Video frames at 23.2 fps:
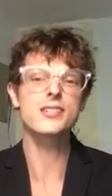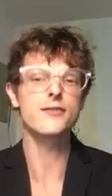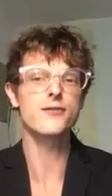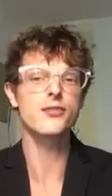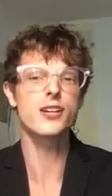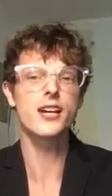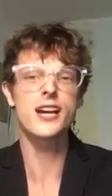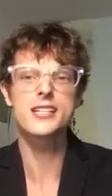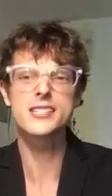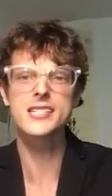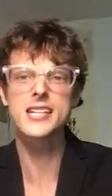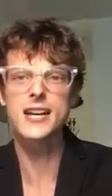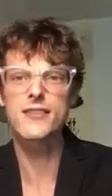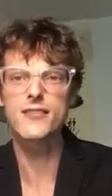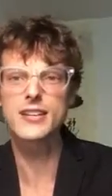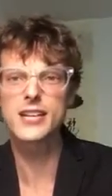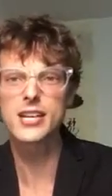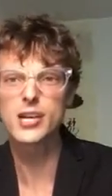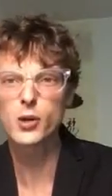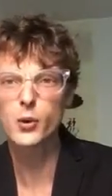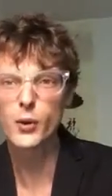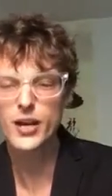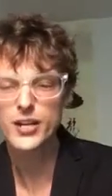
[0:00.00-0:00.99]
If you guys have
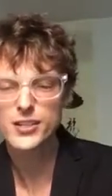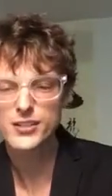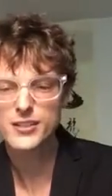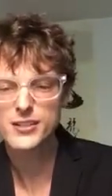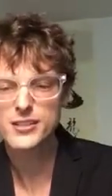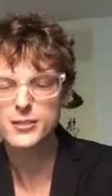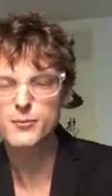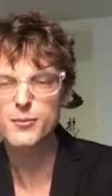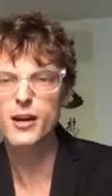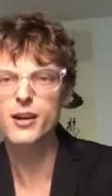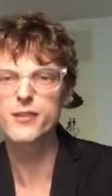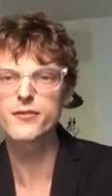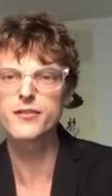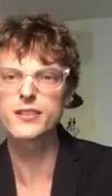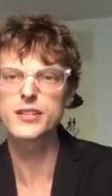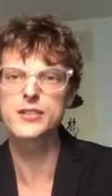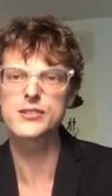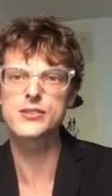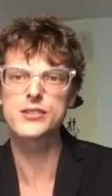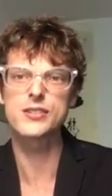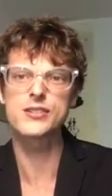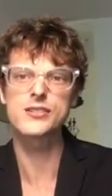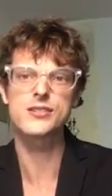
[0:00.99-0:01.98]
any questions about
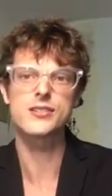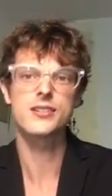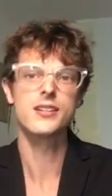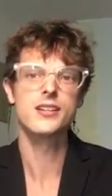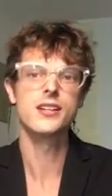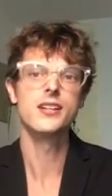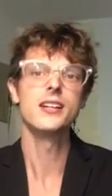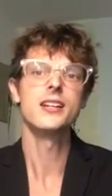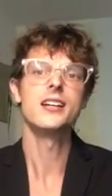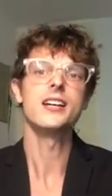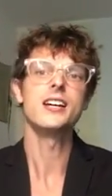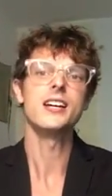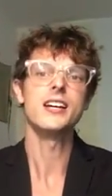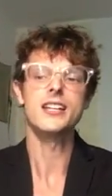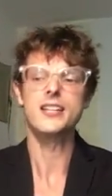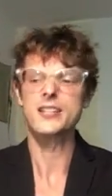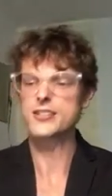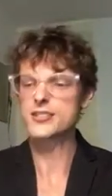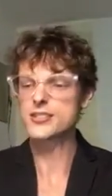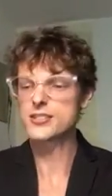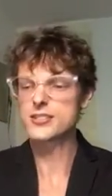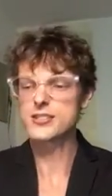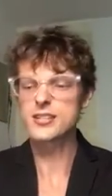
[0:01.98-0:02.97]
visas
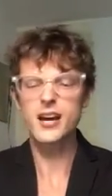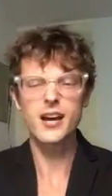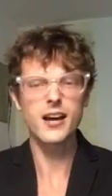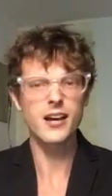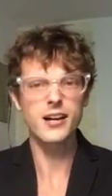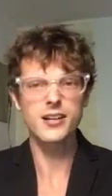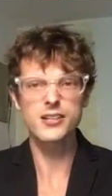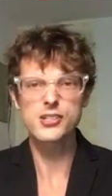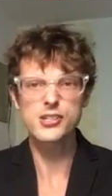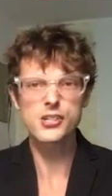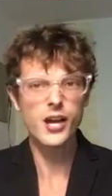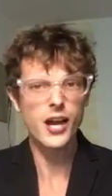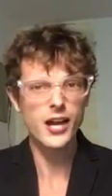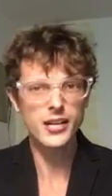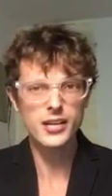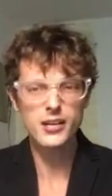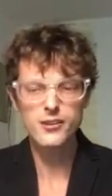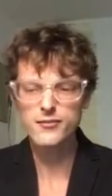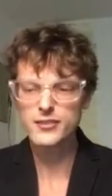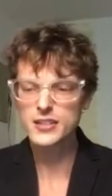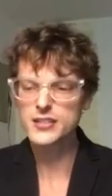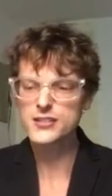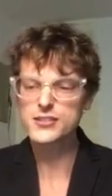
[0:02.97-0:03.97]
and
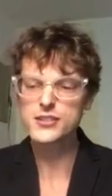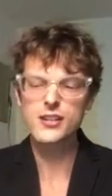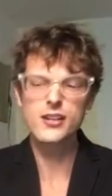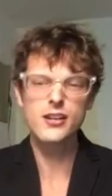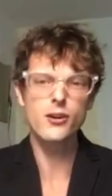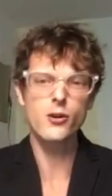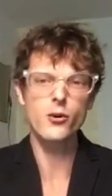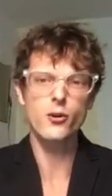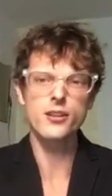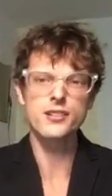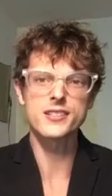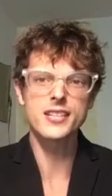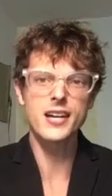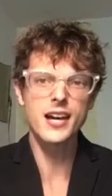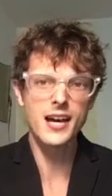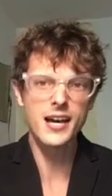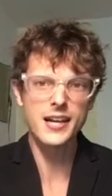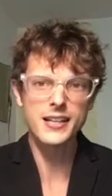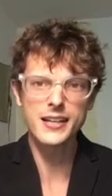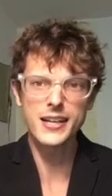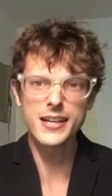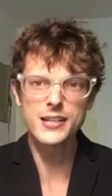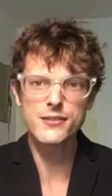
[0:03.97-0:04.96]
China visa or
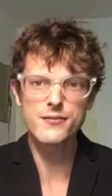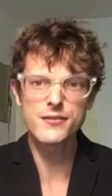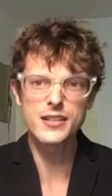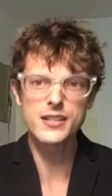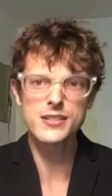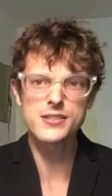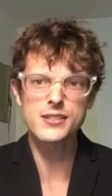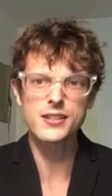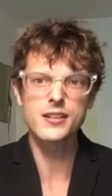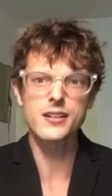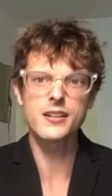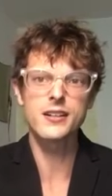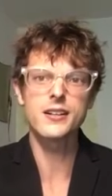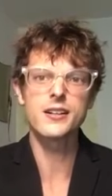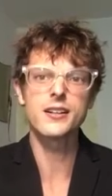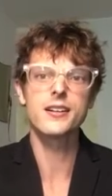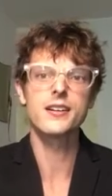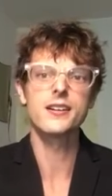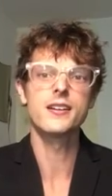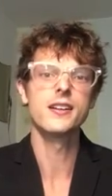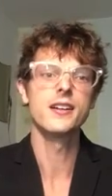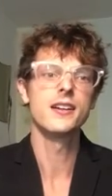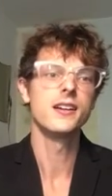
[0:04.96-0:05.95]
Thailand visa,
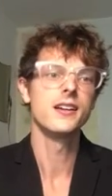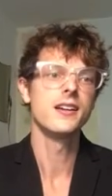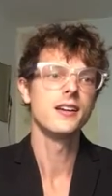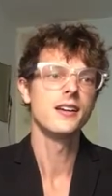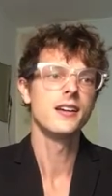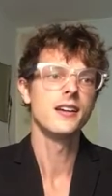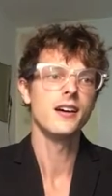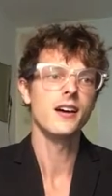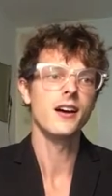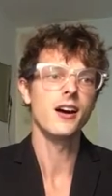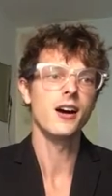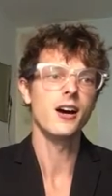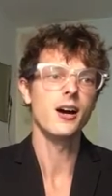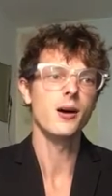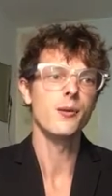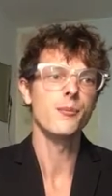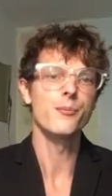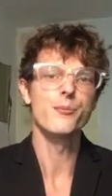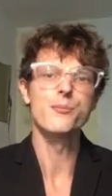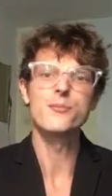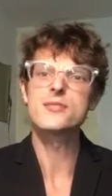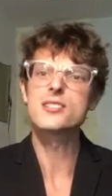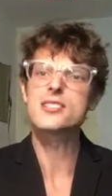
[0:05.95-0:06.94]

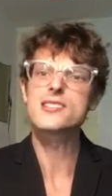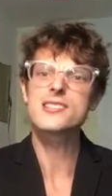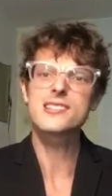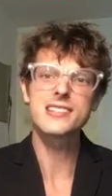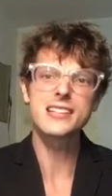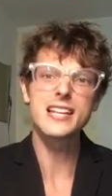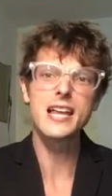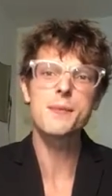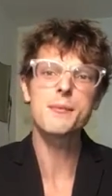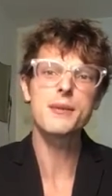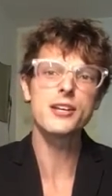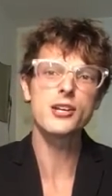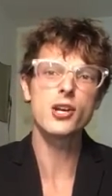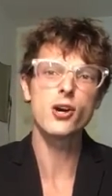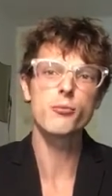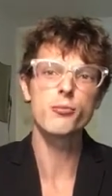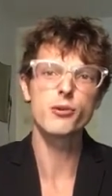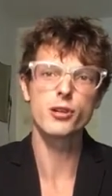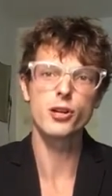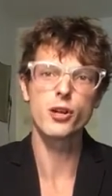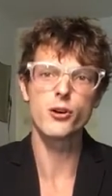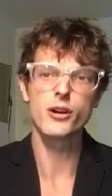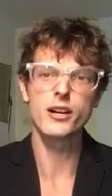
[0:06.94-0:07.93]
just let me know
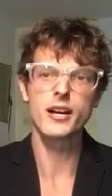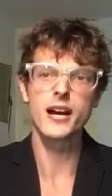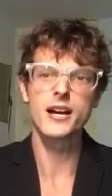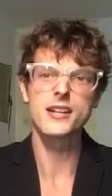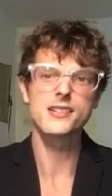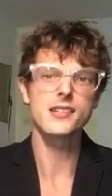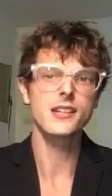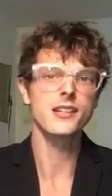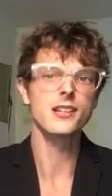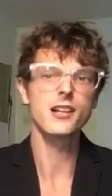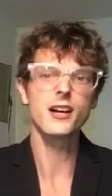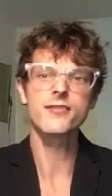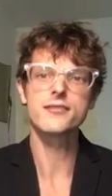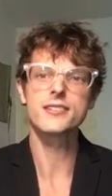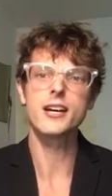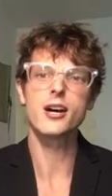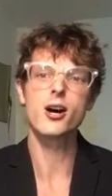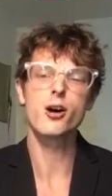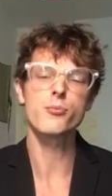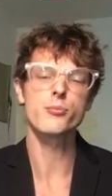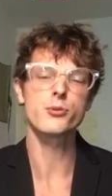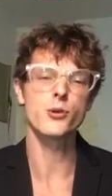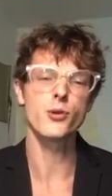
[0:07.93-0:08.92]
below, guys. I'd love to
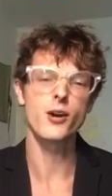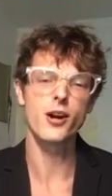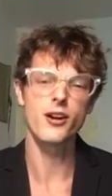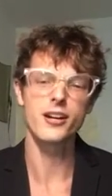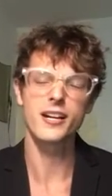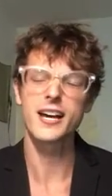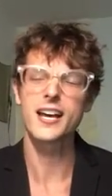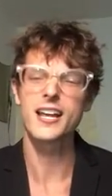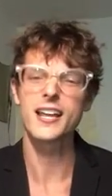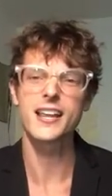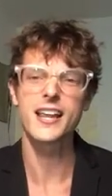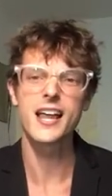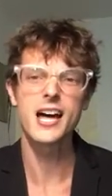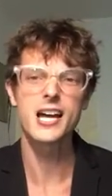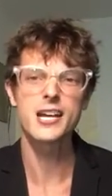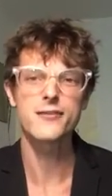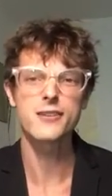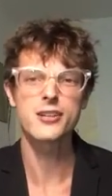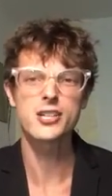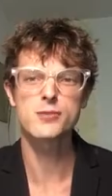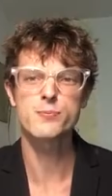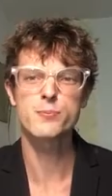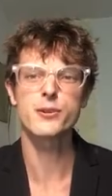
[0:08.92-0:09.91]
help you out. I got a lot
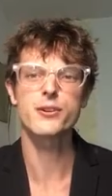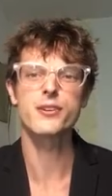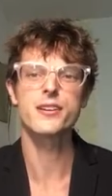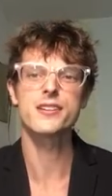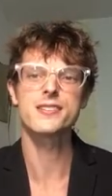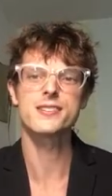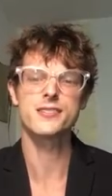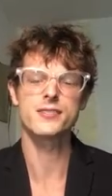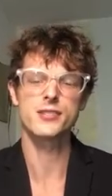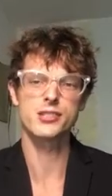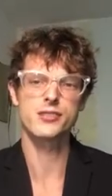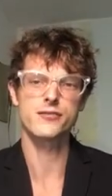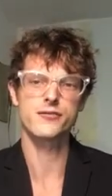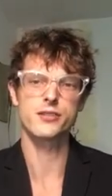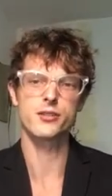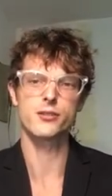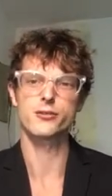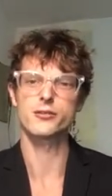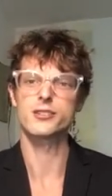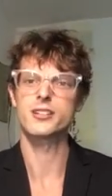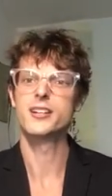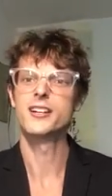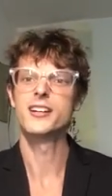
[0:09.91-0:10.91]
of experience in this
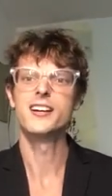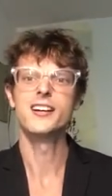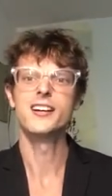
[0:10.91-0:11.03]
field.